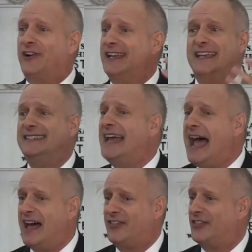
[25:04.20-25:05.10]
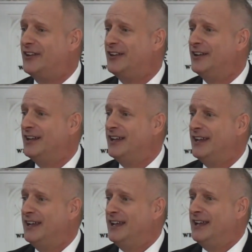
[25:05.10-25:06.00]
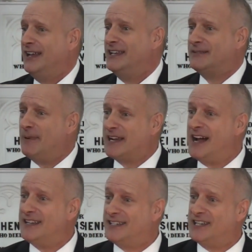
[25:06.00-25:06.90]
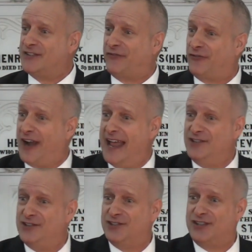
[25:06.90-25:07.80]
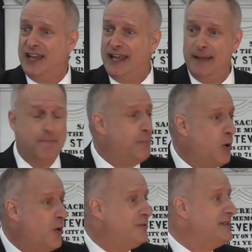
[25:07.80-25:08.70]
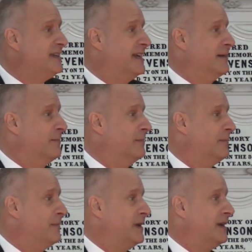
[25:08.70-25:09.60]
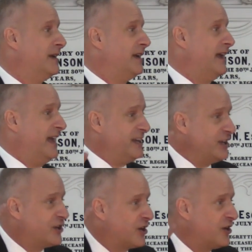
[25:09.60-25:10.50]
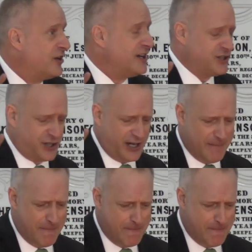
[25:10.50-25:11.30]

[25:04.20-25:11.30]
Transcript: and death is because his friends embolden him and encourage him.